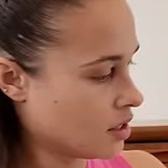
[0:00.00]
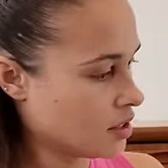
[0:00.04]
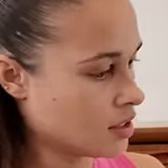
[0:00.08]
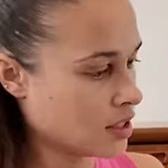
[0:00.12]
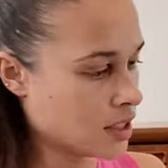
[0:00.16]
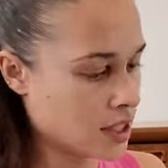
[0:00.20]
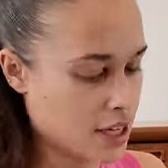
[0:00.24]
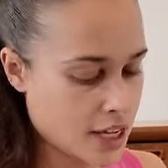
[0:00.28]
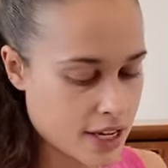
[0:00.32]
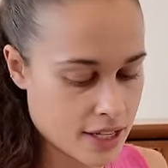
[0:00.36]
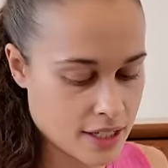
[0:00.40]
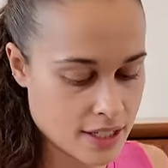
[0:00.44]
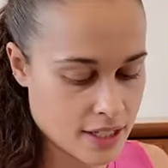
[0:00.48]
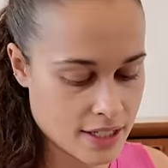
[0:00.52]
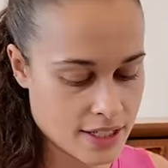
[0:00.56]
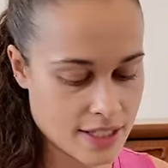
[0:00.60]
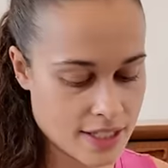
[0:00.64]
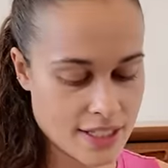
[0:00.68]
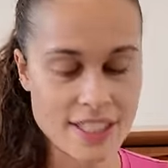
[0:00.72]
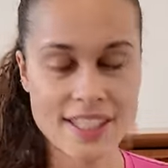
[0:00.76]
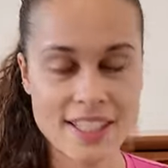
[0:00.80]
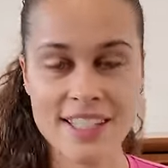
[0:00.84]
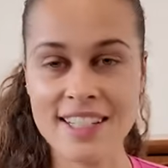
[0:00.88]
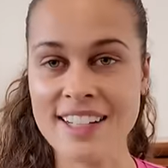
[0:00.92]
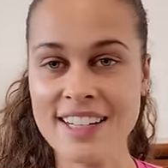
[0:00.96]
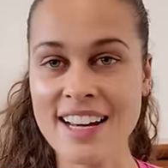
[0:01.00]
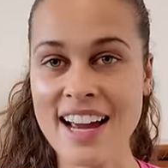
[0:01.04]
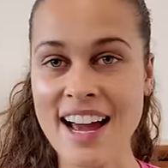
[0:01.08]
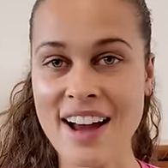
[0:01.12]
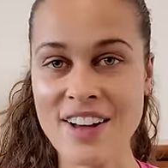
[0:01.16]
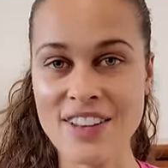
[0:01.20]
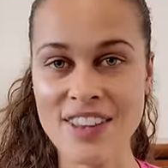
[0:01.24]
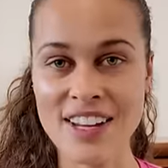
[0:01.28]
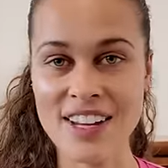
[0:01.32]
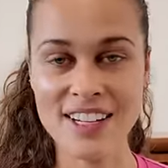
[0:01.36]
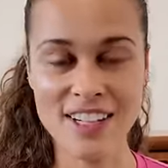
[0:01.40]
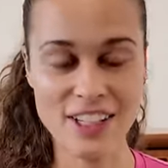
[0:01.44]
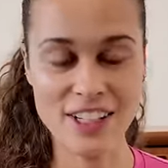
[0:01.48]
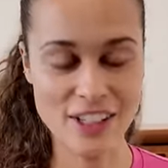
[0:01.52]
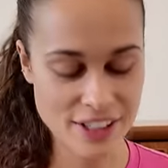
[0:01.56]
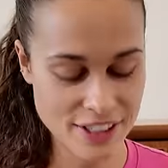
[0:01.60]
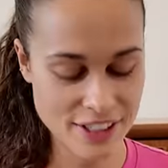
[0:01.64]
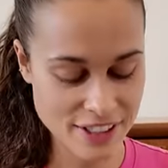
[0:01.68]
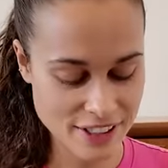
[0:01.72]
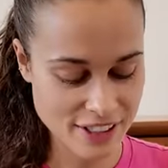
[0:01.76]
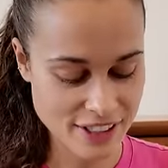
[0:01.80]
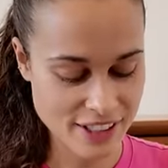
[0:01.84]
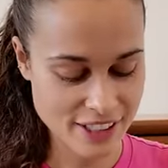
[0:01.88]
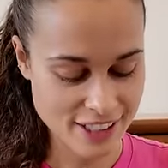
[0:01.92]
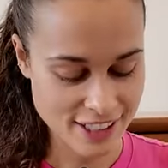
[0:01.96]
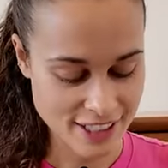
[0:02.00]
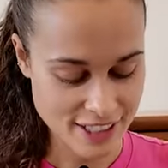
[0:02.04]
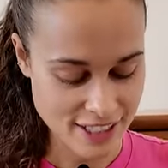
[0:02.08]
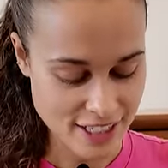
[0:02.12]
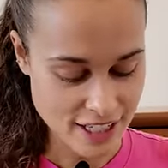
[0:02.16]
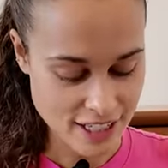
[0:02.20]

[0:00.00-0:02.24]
So let's see how they look.